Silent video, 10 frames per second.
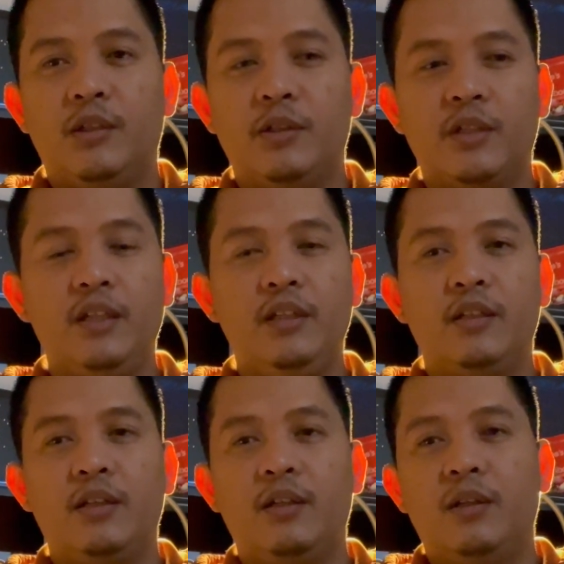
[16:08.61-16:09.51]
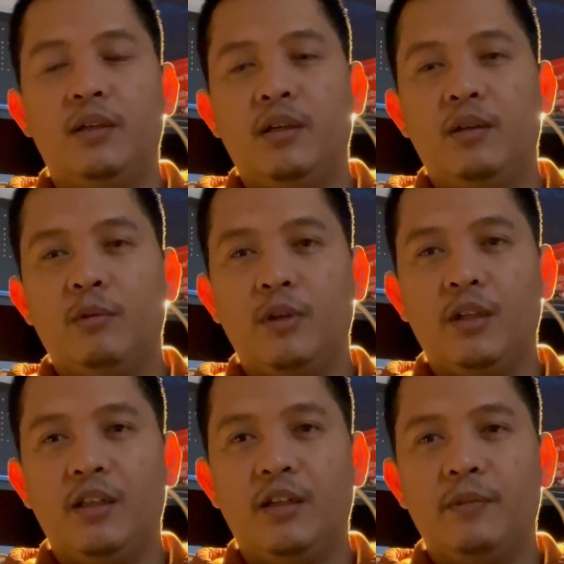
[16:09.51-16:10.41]
Okay,
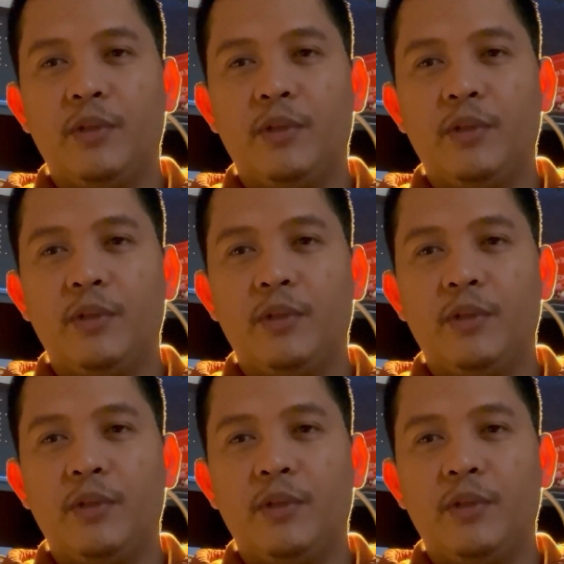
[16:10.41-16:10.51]
well,